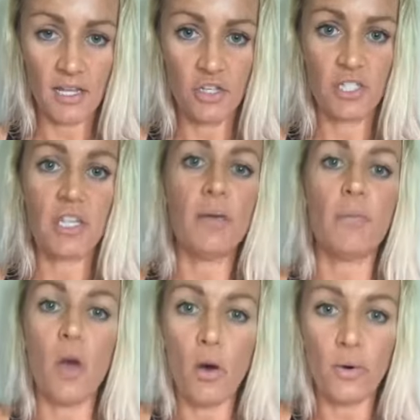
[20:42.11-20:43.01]
And just
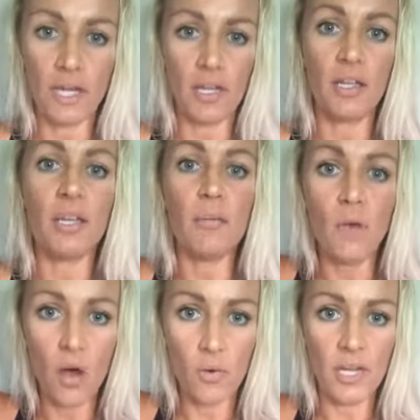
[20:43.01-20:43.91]
keep going and
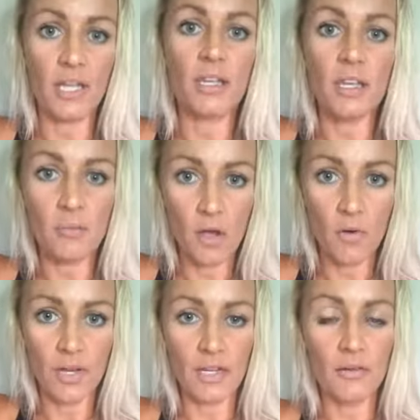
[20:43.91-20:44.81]
keep going and keep
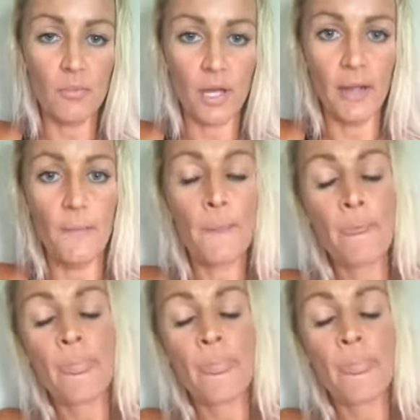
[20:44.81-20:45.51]
going. But,